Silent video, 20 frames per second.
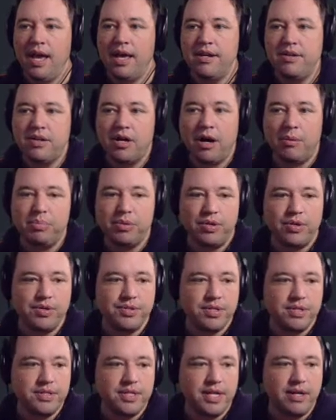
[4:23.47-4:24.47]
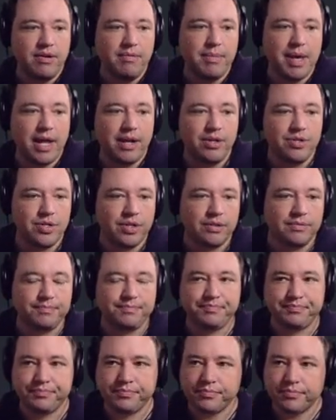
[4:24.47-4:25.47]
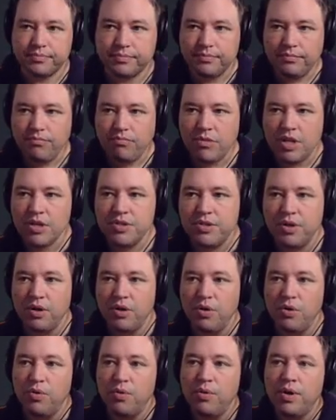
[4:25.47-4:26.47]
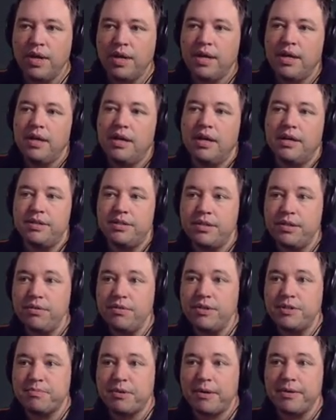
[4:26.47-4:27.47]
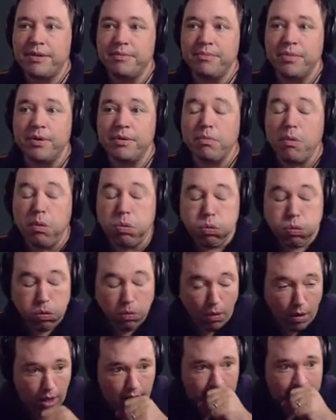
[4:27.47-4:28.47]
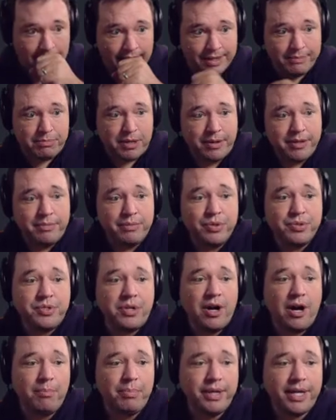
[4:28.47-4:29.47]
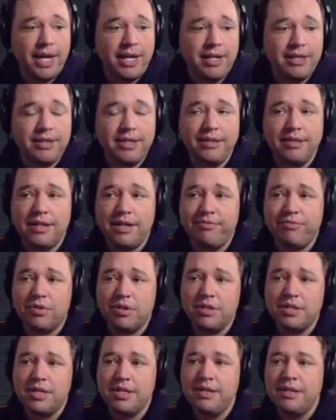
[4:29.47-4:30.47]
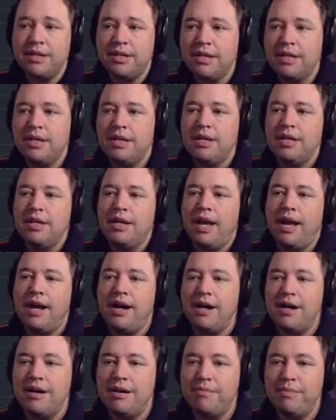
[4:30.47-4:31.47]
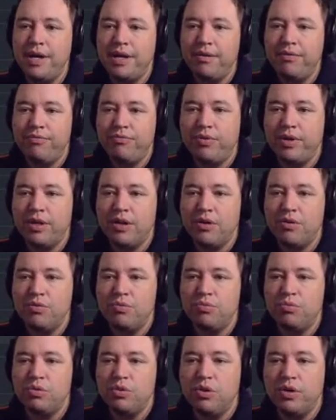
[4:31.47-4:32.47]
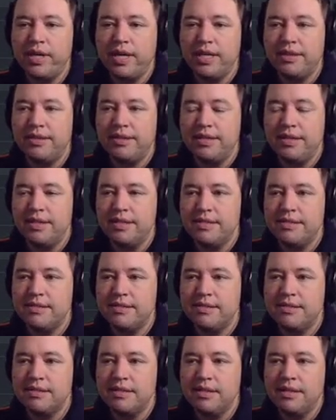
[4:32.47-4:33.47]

And Doppler is a secret manager. So Atuin is probably the most complicated thing that I've worked on. And if we go look at this,